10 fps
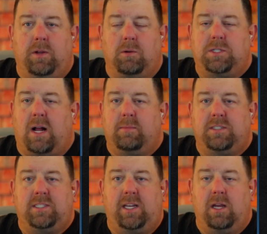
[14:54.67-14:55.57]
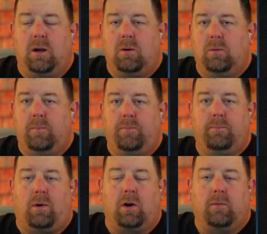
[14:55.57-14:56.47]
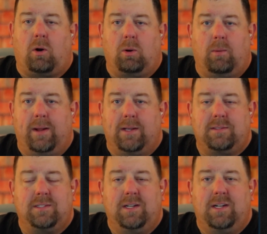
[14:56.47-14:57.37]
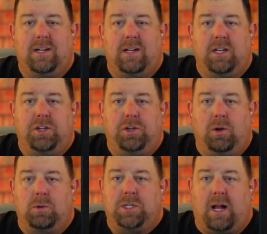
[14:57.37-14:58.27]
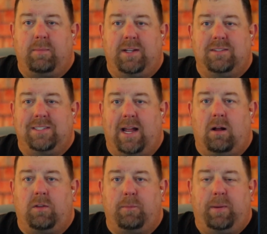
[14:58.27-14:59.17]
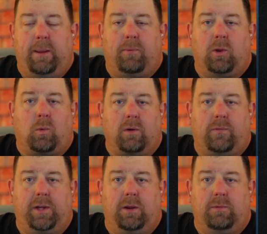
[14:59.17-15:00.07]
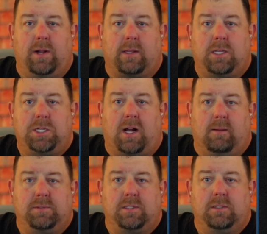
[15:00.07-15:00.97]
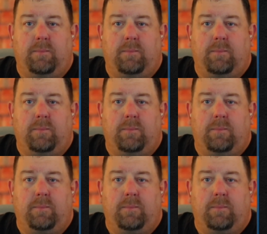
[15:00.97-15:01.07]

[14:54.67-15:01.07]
Your job as CEO, part of ROS, your job is now the people that work for you, not the jobs.